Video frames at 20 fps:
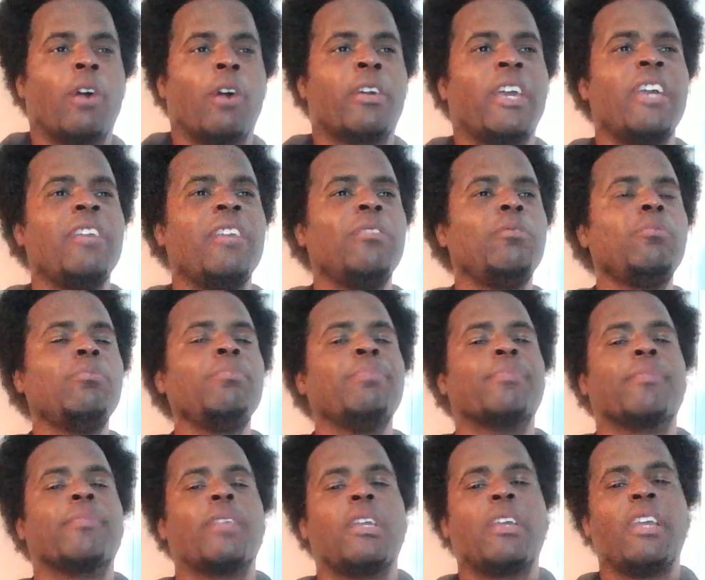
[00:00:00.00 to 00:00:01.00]
Okay?
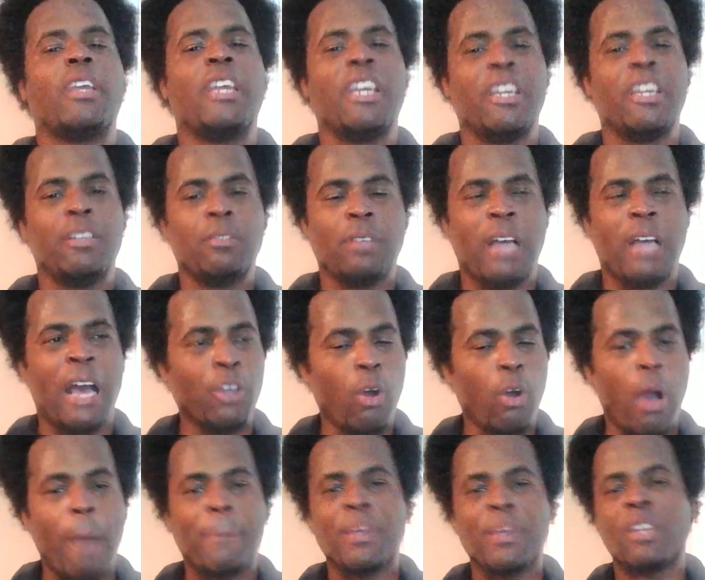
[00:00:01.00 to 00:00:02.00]
And I
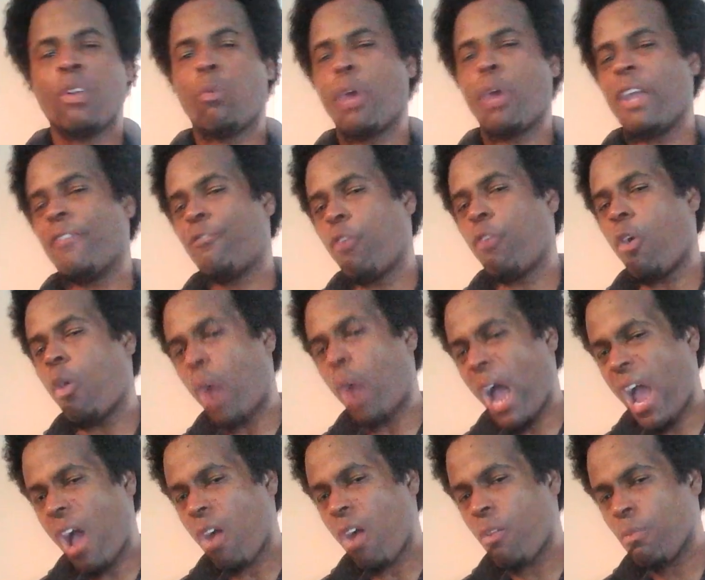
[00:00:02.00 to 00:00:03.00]
know I've been away for a
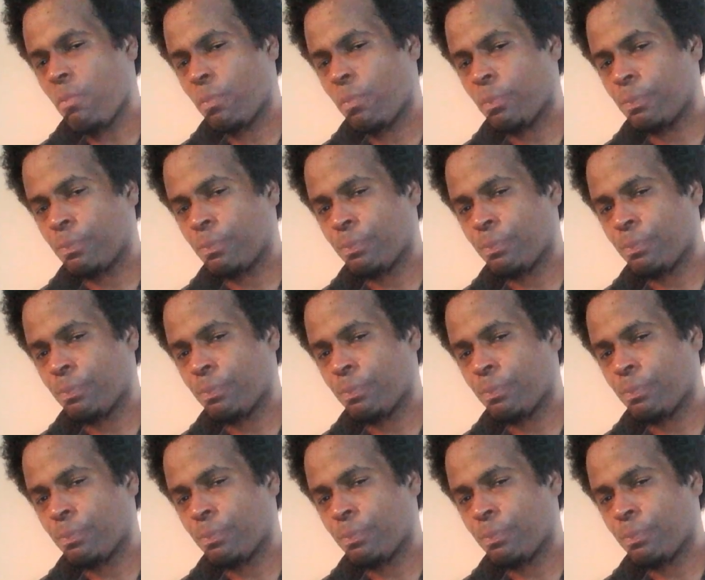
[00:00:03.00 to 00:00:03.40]
while.